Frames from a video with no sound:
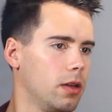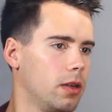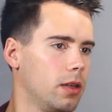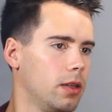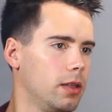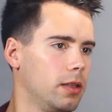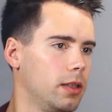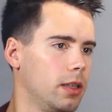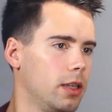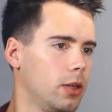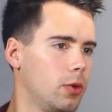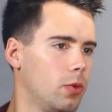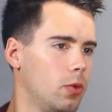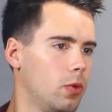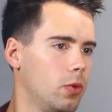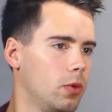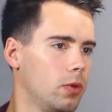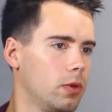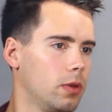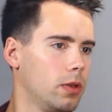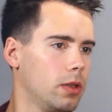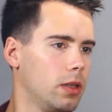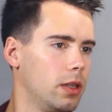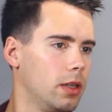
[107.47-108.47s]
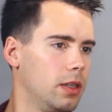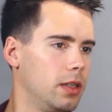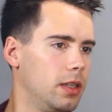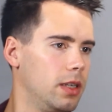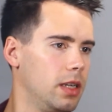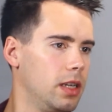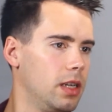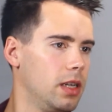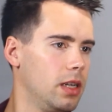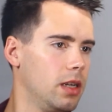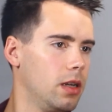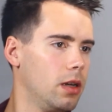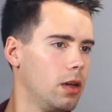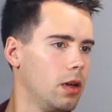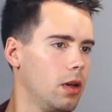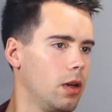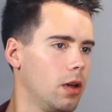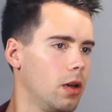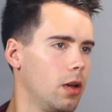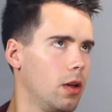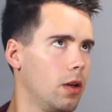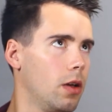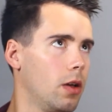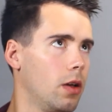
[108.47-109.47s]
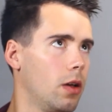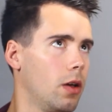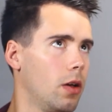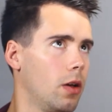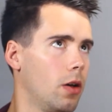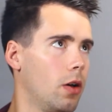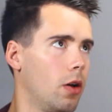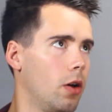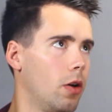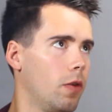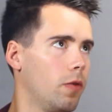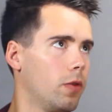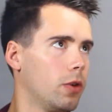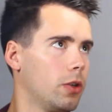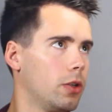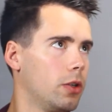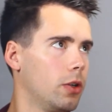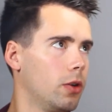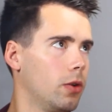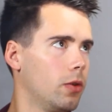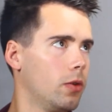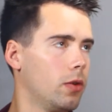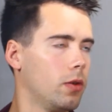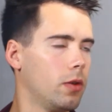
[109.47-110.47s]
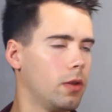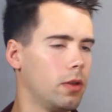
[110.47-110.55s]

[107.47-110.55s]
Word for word: is equal to d over 2.